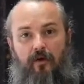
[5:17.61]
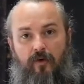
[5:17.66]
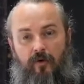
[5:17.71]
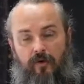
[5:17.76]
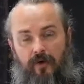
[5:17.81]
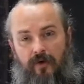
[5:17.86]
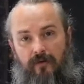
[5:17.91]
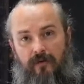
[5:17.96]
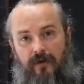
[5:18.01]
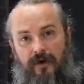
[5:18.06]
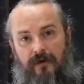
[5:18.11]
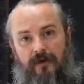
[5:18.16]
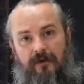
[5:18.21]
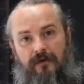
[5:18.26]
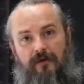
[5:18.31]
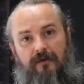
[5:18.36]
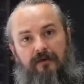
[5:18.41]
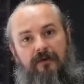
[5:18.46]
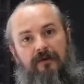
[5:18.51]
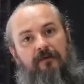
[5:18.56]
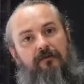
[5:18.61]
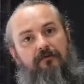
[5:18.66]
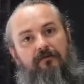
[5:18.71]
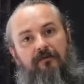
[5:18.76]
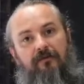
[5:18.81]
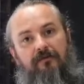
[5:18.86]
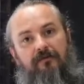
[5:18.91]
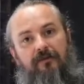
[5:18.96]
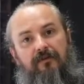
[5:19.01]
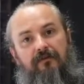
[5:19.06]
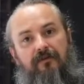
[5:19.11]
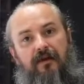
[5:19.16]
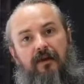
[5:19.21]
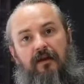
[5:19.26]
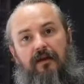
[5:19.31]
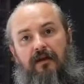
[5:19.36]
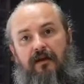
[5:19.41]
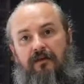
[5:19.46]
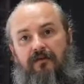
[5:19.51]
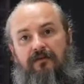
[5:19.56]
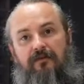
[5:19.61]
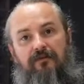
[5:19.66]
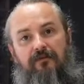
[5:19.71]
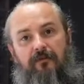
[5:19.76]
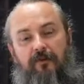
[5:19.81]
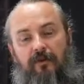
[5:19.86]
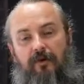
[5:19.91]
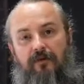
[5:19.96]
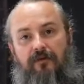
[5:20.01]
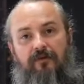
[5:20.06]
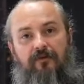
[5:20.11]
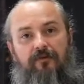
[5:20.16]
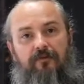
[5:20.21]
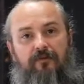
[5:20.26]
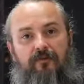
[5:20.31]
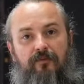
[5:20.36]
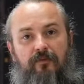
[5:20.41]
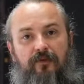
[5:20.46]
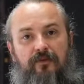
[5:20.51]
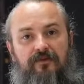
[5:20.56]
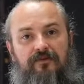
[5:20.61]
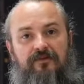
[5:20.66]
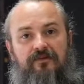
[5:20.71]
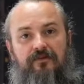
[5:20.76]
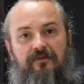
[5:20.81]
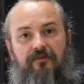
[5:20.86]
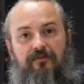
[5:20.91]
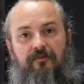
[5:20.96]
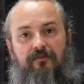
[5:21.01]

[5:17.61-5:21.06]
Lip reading: automatically receive that essence bonus once